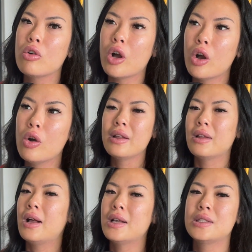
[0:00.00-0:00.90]
go, the
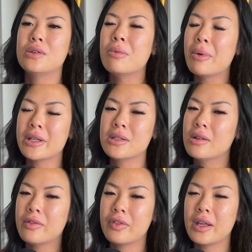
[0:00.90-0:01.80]
hustle and bustle
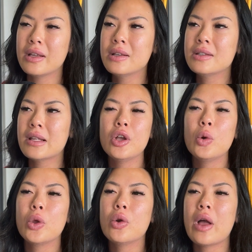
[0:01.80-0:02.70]
of things, that
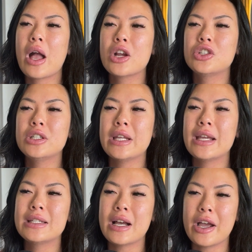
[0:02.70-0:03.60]
we don't actually
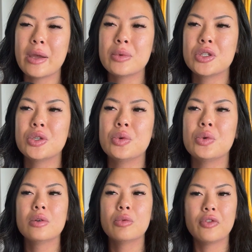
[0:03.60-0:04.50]
take time
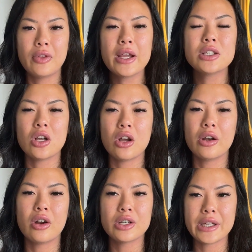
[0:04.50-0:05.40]
to reflect on
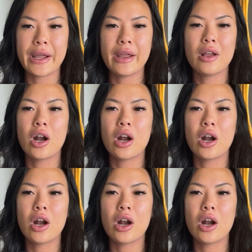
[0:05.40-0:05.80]
our day,